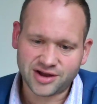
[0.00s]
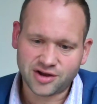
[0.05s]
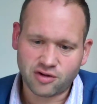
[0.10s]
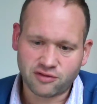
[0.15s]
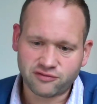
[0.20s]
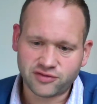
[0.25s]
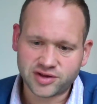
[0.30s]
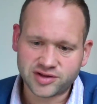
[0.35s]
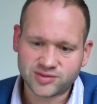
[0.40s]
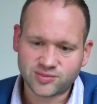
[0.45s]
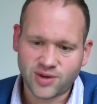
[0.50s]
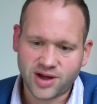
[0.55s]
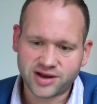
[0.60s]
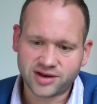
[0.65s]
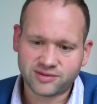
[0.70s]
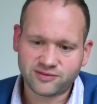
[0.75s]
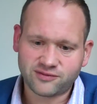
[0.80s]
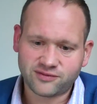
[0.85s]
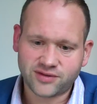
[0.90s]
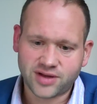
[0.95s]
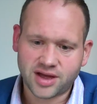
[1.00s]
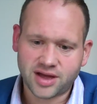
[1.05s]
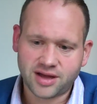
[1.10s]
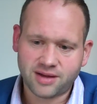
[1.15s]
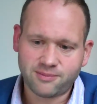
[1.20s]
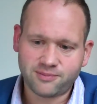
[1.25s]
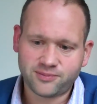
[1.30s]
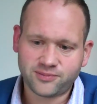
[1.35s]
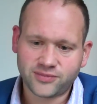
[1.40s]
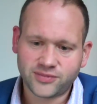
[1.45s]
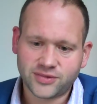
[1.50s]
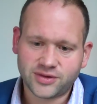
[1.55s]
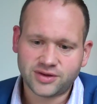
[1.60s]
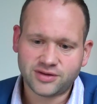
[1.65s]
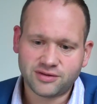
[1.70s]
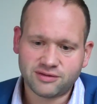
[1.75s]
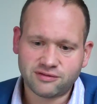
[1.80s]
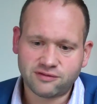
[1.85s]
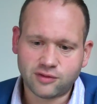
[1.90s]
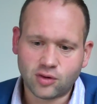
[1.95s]
an obvious one. Um,
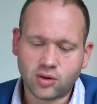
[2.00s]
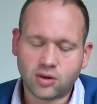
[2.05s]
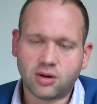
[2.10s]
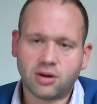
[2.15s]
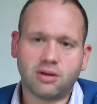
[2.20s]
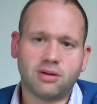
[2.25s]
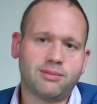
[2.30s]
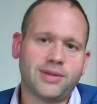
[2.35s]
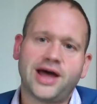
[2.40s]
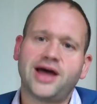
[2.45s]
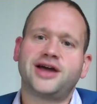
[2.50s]
for